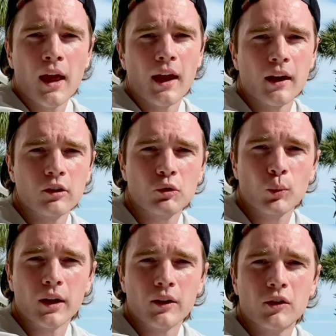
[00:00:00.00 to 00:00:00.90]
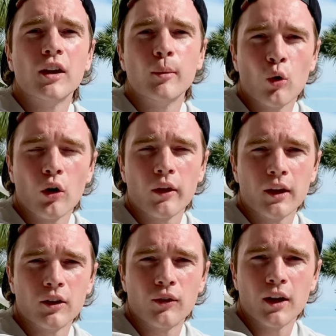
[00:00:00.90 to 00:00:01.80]
as we see more of
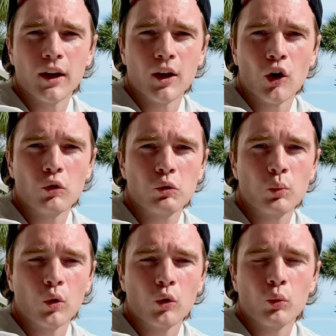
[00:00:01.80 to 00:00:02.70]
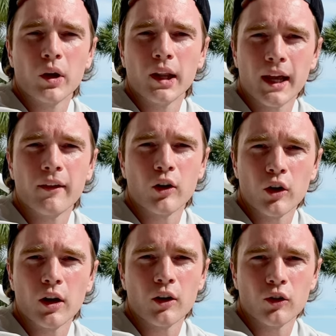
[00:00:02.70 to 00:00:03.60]
these videos, we'll really have a
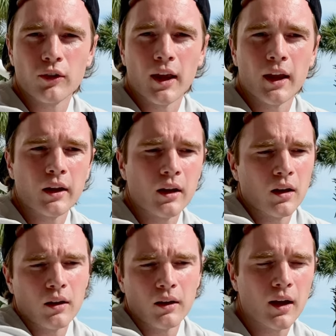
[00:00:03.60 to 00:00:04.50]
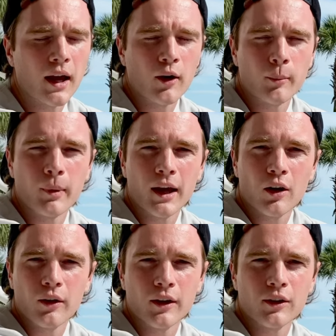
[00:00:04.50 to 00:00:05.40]
good understanding of how to
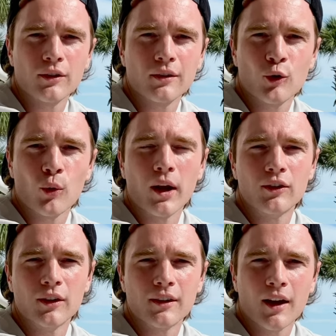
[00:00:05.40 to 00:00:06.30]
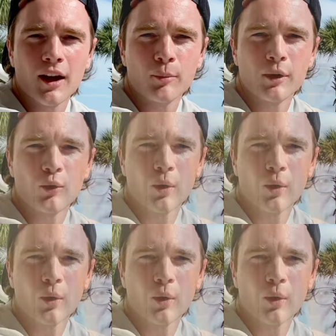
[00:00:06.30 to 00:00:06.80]
battle this crazy time.